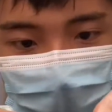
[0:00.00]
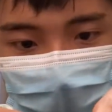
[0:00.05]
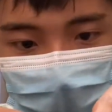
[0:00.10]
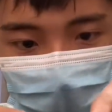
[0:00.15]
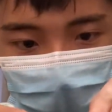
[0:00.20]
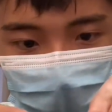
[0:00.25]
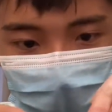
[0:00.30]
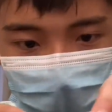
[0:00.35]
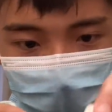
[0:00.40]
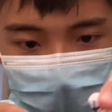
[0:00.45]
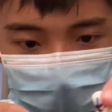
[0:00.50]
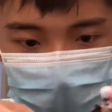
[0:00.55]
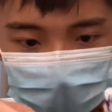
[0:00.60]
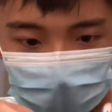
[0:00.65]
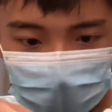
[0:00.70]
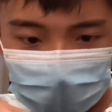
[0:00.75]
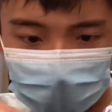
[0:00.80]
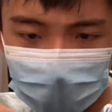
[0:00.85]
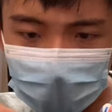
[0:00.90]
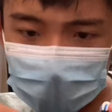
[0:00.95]
Alright, so
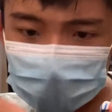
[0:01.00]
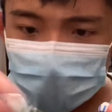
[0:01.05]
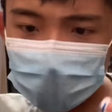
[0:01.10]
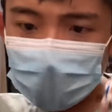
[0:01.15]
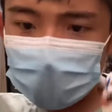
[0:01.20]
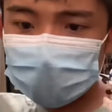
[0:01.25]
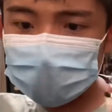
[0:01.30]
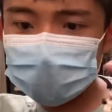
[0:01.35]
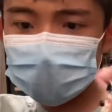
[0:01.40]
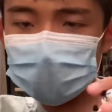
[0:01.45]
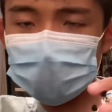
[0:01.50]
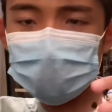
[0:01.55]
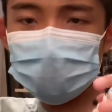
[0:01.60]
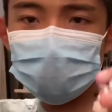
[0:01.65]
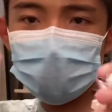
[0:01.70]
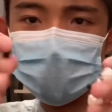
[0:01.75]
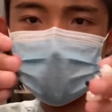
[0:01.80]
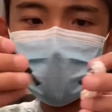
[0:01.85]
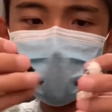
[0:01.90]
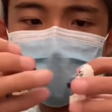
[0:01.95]
yeah, that's a
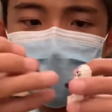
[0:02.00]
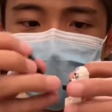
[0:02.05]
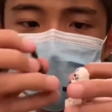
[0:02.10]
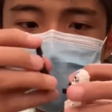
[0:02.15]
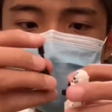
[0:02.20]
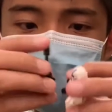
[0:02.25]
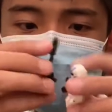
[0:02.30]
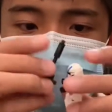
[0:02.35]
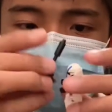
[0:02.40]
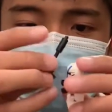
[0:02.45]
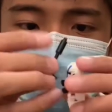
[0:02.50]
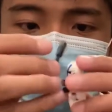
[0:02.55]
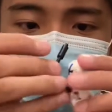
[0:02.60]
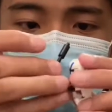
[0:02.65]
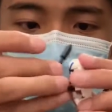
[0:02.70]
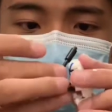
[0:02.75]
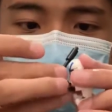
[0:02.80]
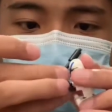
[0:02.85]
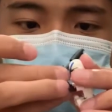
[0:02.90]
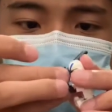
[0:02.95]
pretty neat
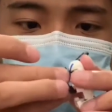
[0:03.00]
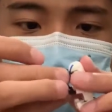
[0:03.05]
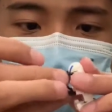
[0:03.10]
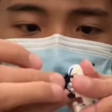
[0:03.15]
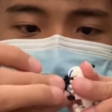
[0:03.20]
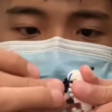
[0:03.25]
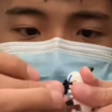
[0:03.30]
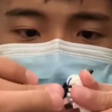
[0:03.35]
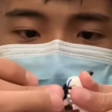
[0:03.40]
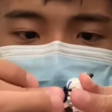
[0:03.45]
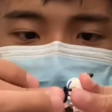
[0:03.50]
small little